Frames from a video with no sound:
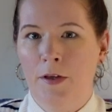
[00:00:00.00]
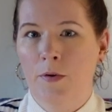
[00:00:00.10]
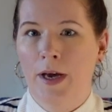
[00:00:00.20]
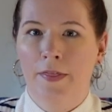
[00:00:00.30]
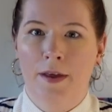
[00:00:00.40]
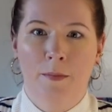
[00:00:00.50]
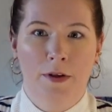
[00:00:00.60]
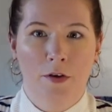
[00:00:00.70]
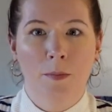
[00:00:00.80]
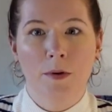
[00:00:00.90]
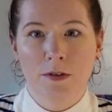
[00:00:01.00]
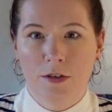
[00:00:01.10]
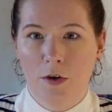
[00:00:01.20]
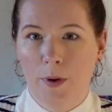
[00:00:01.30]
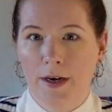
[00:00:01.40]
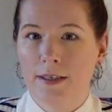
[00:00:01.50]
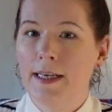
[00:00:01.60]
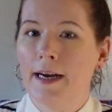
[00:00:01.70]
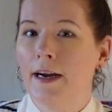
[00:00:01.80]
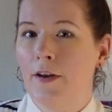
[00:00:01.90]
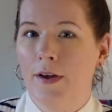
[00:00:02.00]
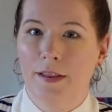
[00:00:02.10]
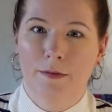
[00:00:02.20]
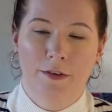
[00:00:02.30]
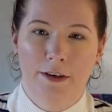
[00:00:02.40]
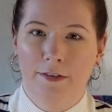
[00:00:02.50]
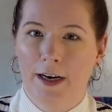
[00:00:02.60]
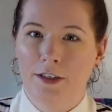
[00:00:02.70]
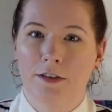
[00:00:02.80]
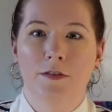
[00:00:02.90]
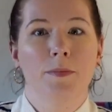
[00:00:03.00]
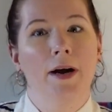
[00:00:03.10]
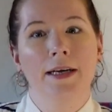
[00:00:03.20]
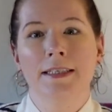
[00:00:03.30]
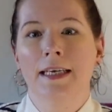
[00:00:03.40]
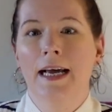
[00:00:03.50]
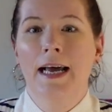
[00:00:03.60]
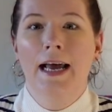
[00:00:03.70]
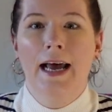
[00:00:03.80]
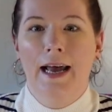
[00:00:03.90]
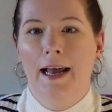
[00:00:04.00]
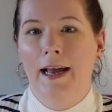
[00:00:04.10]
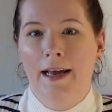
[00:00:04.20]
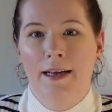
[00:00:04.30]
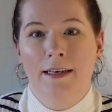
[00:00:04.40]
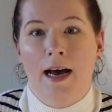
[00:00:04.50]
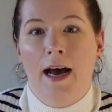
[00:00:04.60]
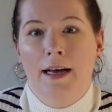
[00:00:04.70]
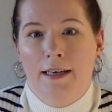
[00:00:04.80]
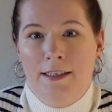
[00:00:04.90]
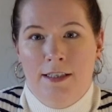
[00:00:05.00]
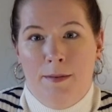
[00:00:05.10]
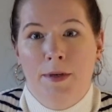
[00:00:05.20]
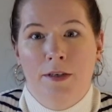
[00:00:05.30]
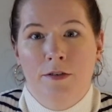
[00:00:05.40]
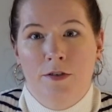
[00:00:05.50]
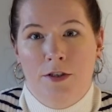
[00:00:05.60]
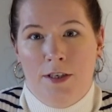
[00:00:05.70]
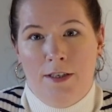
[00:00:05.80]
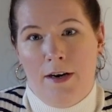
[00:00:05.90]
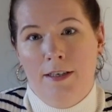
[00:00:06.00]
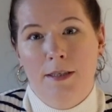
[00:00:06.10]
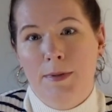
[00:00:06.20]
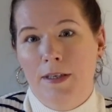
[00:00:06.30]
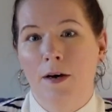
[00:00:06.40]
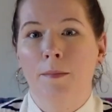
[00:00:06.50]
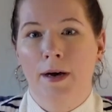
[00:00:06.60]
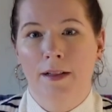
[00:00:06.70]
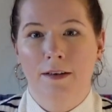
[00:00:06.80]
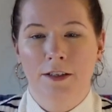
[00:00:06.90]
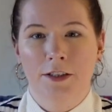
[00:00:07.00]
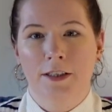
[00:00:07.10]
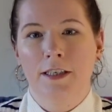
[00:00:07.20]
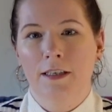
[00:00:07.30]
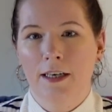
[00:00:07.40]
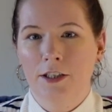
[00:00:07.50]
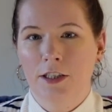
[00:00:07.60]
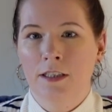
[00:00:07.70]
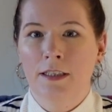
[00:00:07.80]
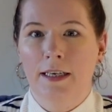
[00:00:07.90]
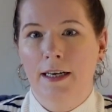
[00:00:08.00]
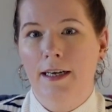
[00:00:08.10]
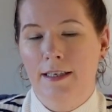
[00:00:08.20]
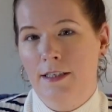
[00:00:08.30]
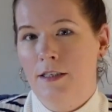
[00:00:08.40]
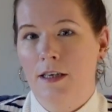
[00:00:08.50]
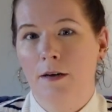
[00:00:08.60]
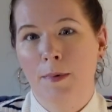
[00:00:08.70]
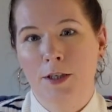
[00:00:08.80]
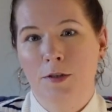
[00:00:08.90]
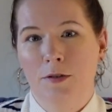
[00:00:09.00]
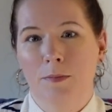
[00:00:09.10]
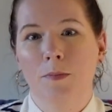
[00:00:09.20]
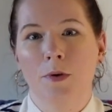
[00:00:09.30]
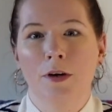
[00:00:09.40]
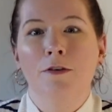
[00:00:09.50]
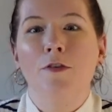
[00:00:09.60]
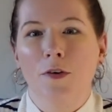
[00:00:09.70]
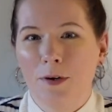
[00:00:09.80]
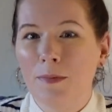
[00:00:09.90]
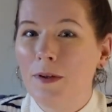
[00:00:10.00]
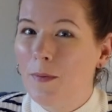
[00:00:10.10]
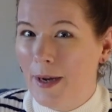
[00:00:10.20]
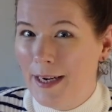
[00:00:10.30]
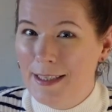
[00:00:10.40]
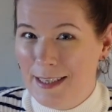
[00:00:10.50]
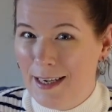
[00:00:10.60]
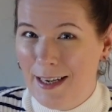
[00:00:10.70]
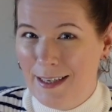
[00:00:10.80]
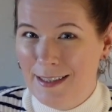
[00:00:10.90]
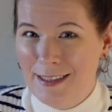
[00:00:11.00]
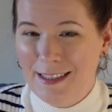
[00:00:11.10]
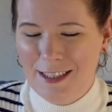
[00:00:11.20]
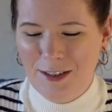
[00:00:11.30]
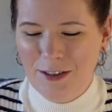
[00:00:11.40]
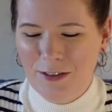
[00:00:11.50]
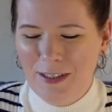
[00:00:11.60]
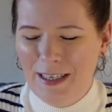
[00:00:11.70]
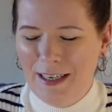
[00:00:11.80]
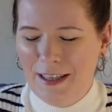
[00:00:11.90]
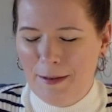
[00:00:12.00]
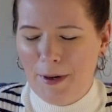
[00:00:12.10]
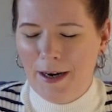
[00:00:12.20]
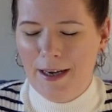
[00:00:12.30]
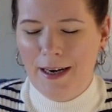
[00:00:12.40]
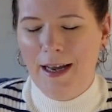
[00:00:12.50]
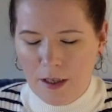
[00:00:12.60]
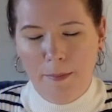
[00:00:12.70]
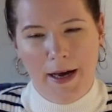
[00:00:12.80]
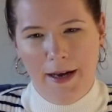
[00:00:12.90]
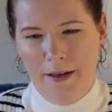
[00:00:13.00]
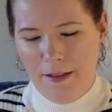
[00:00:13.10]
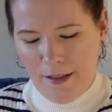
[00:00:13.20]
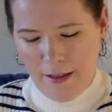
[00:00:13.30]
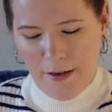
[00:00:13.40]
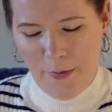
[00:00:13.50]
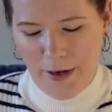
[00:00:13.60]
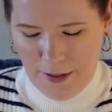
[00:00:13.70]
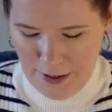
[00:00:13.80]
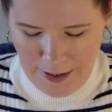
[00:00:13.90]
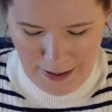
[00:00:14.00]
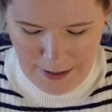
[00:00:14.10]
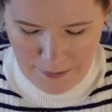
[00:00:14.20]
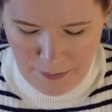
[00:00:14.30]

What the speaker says: You get them with almost no wear and tear, and you get them for a fraction of the price. And as somebody who's just starting to build out my luxury collection, it's a much more affordable way to get into the market, to the bag, the thing that we're interested in.